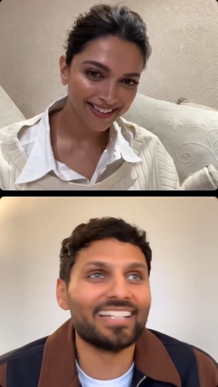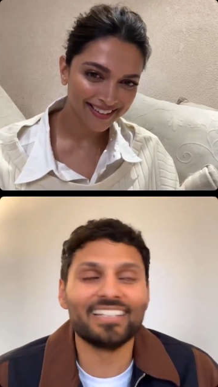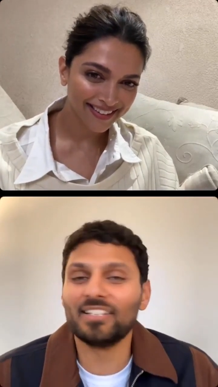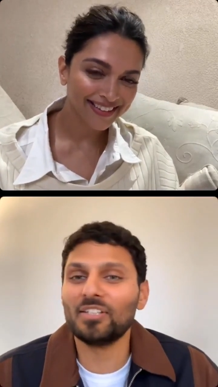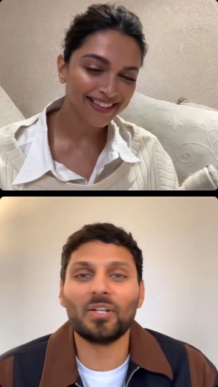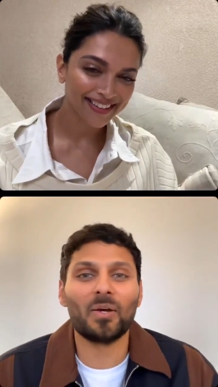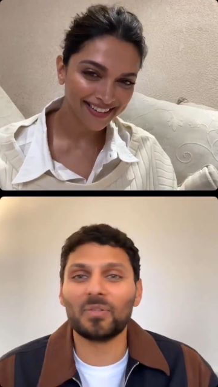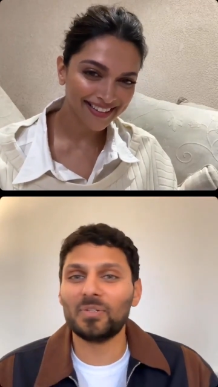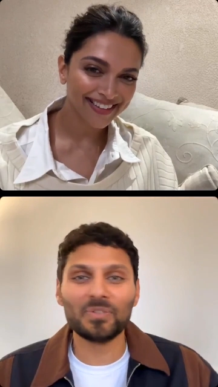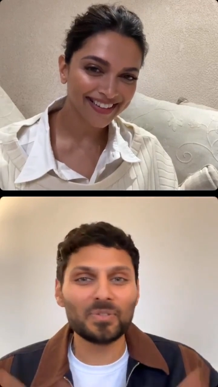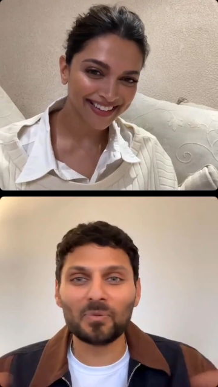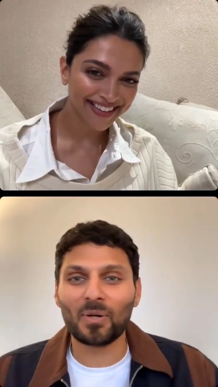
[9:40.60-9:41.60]
Speaker 1: and you know,
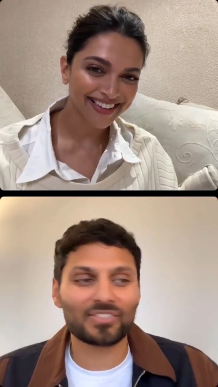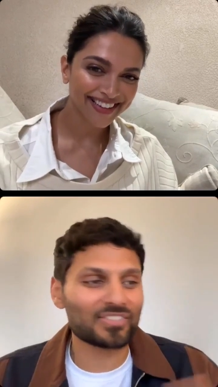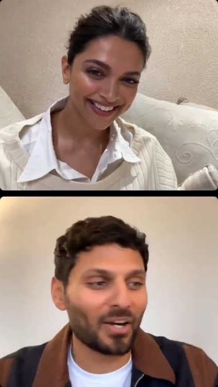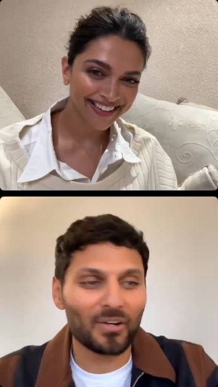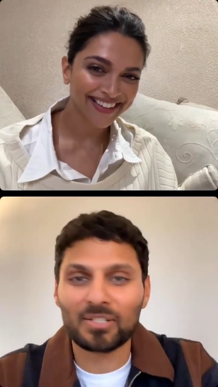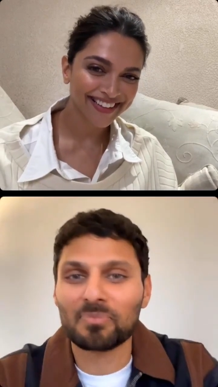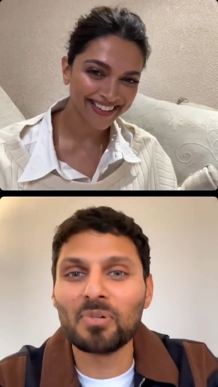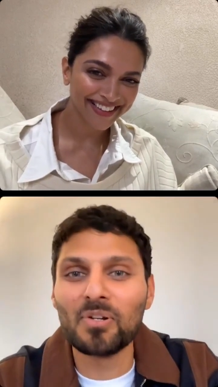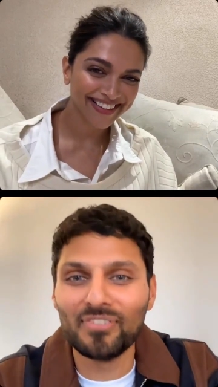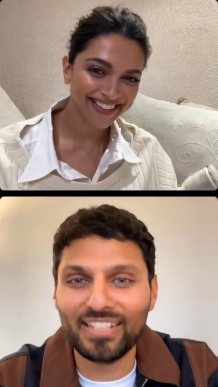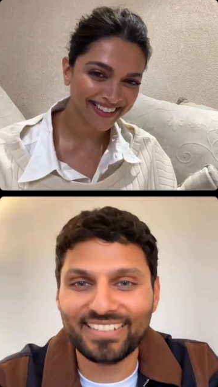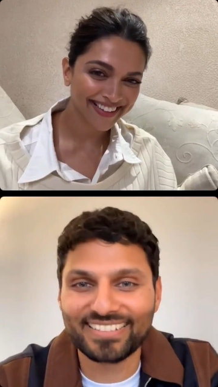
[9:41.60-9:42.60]
you, you watch Shah Rukh's
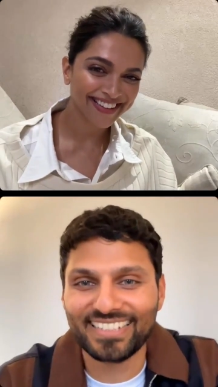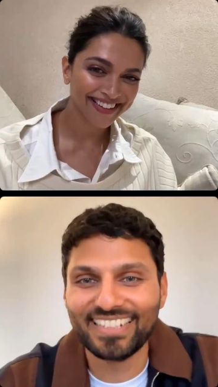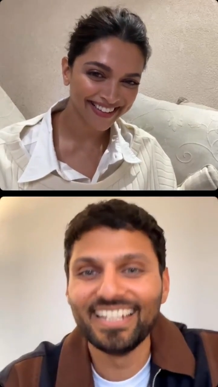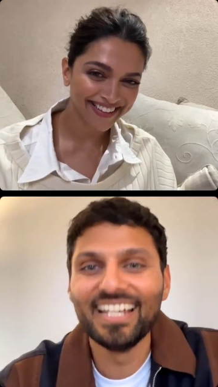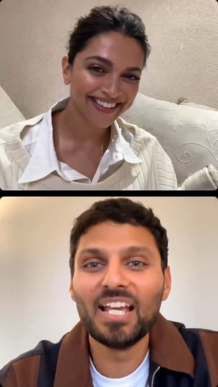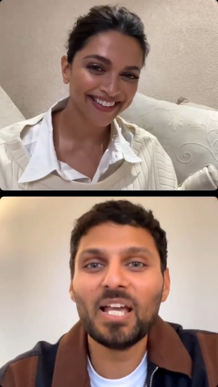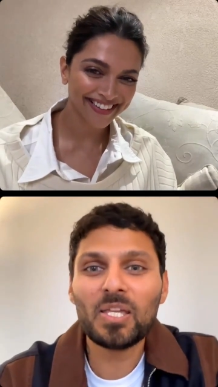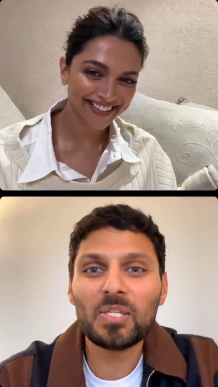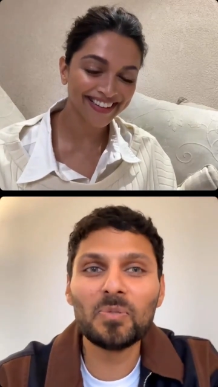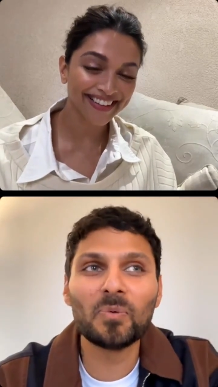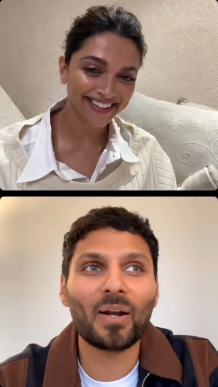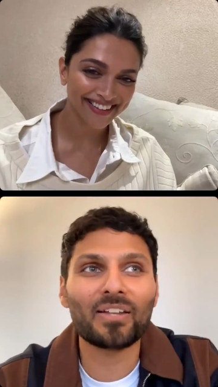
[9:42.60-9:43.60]
movies, and yeah.
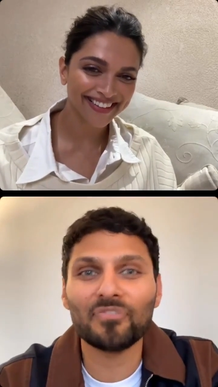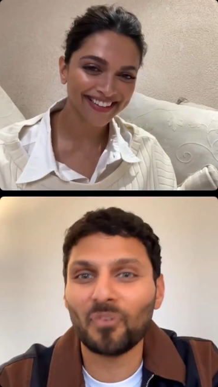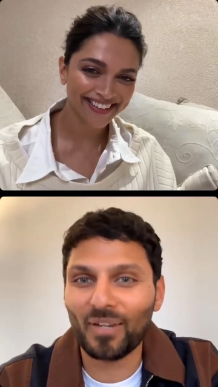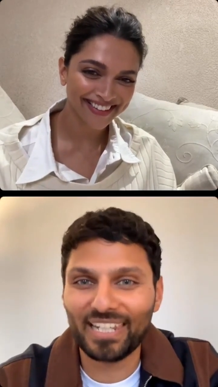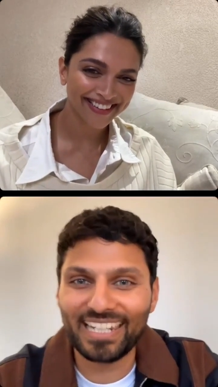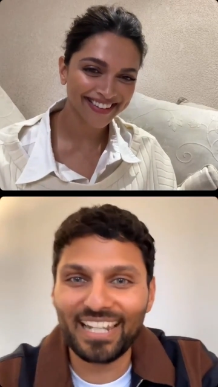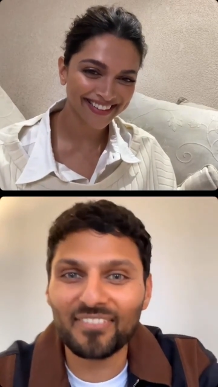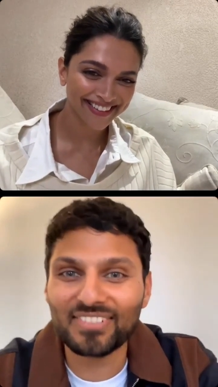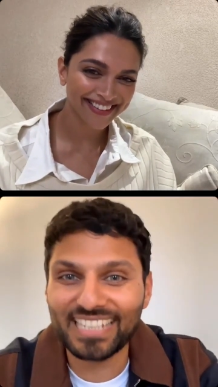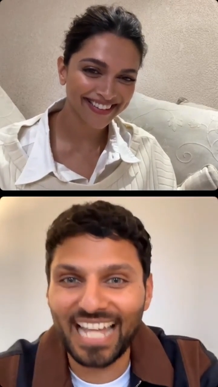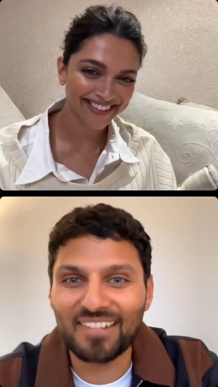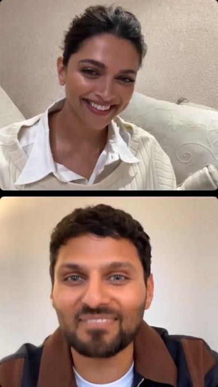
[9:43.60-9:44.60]
you want to fall in love
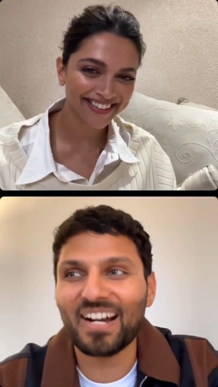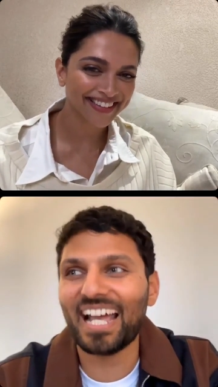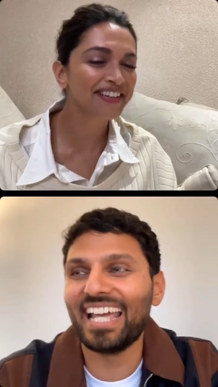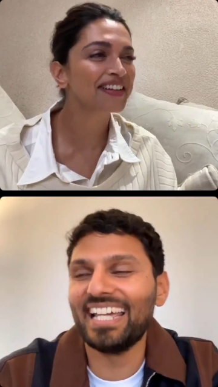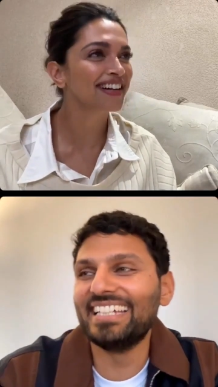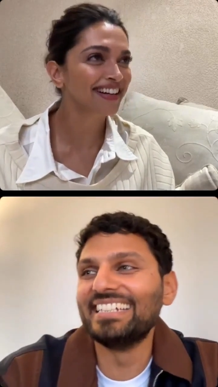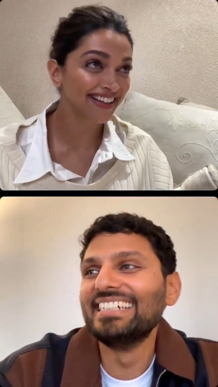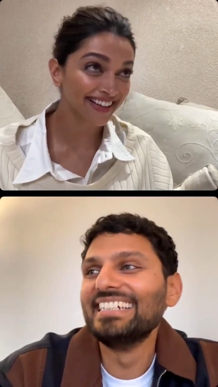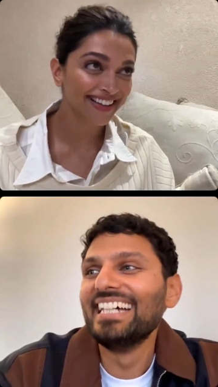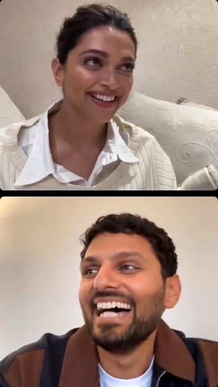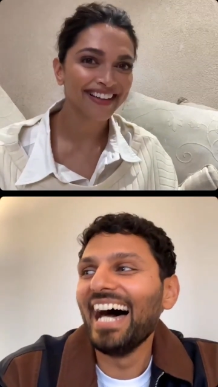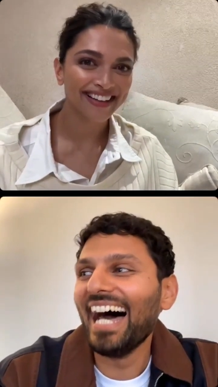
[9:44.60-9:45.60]
in that way. Yeah.
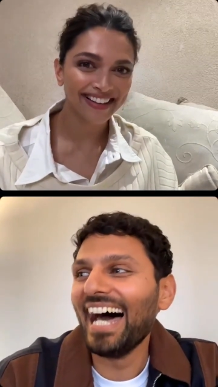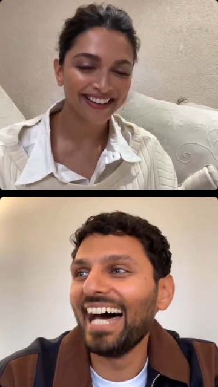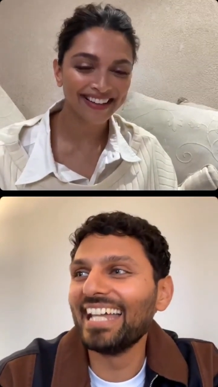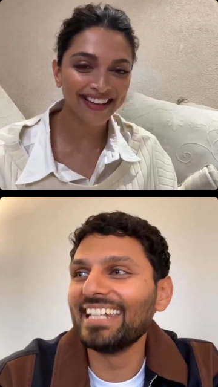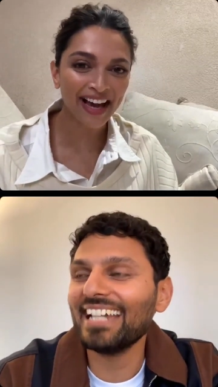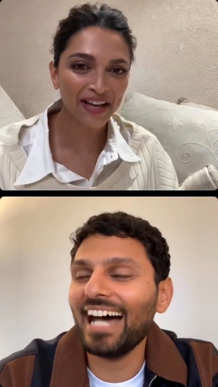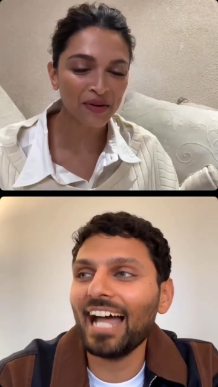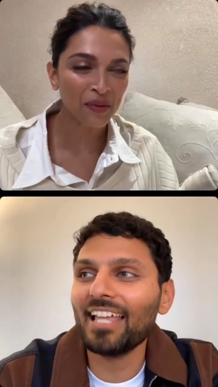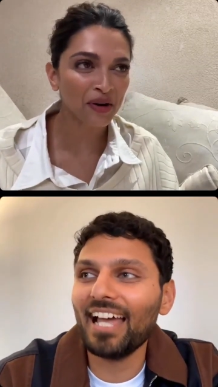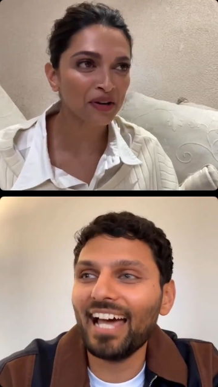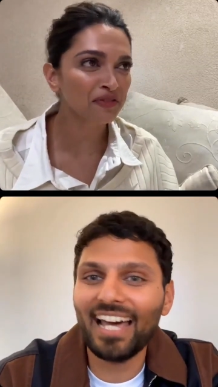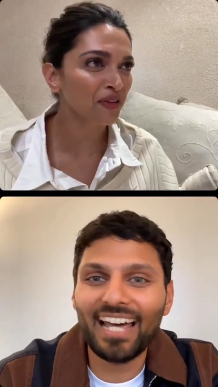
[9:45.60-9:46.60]
And yeah,
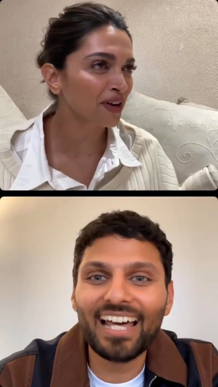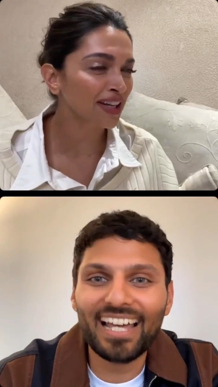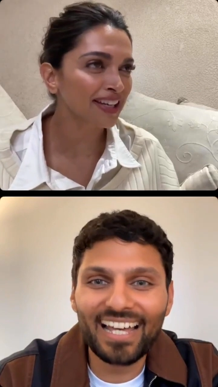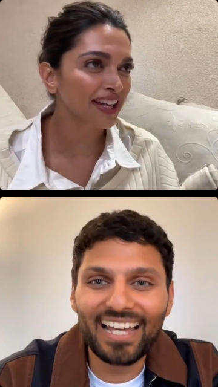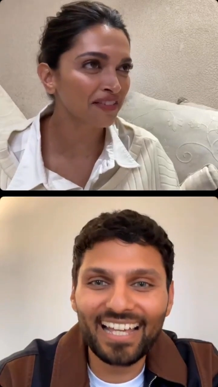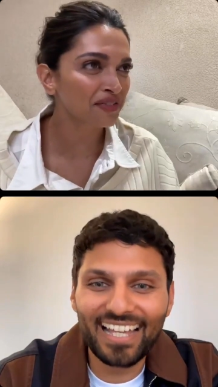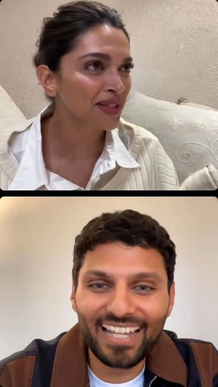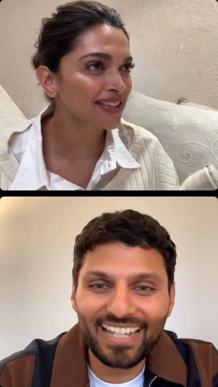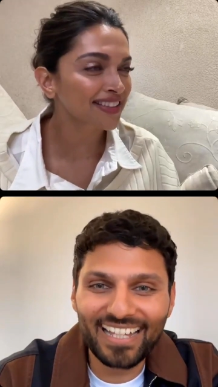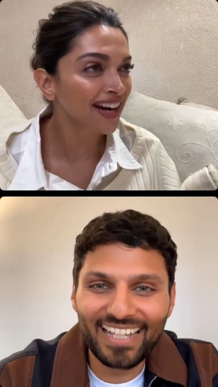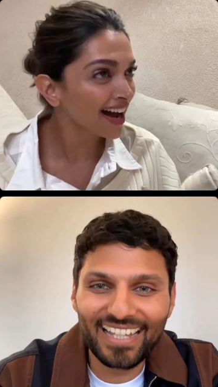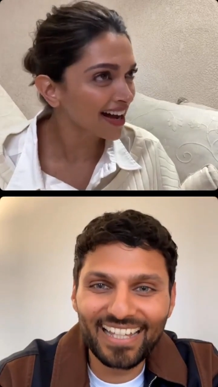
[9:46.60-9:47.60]
Speaker 2: you want to fall in love
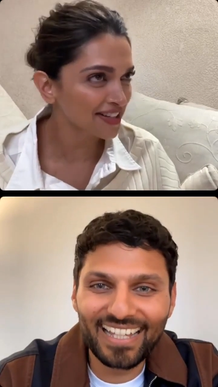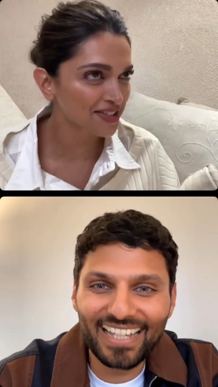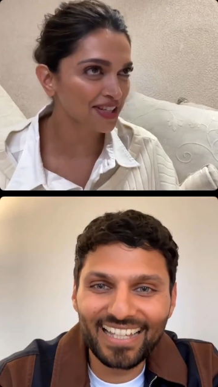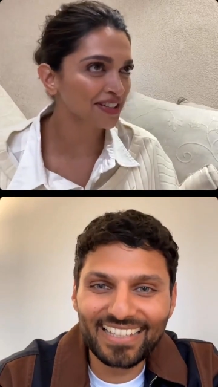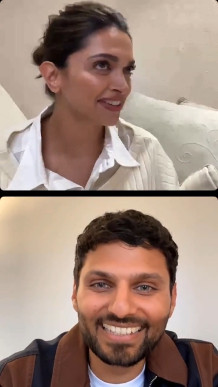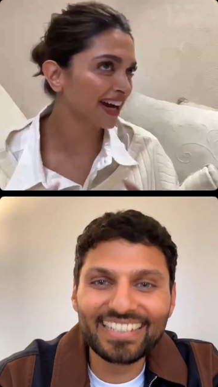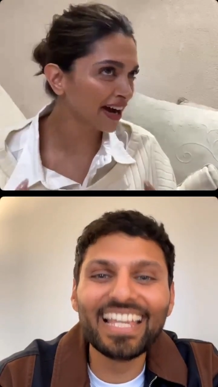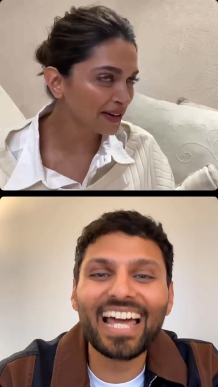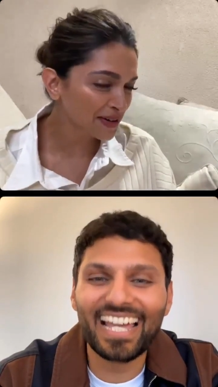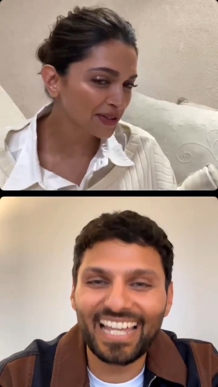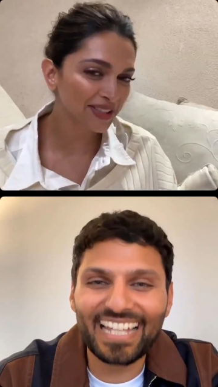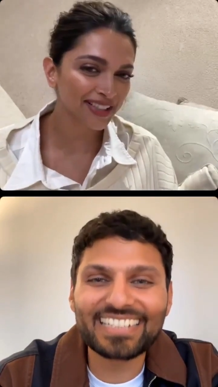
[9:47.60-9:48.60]
with Raj and Rahul.
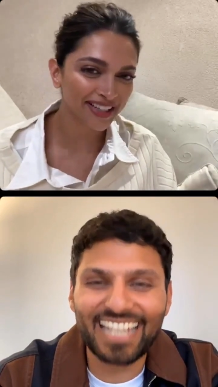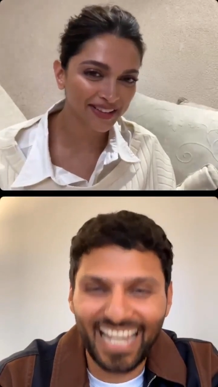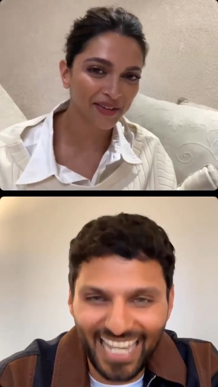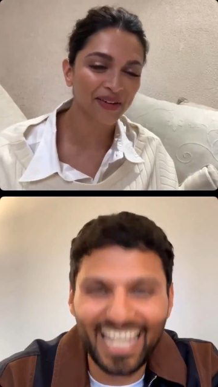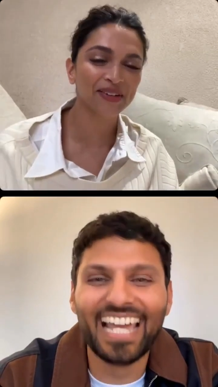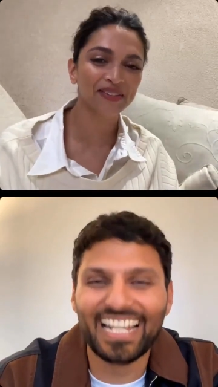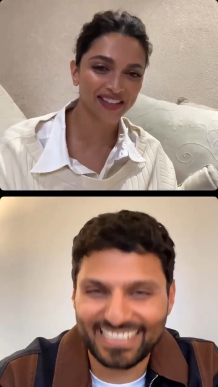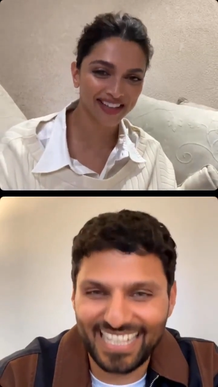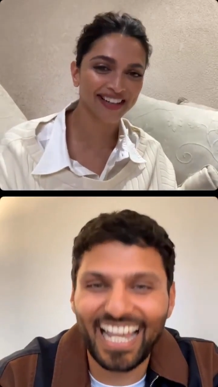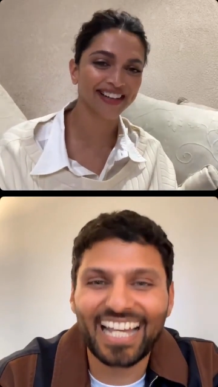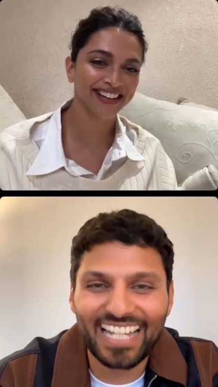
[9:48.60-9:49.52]
Yeah, exactly. yeah.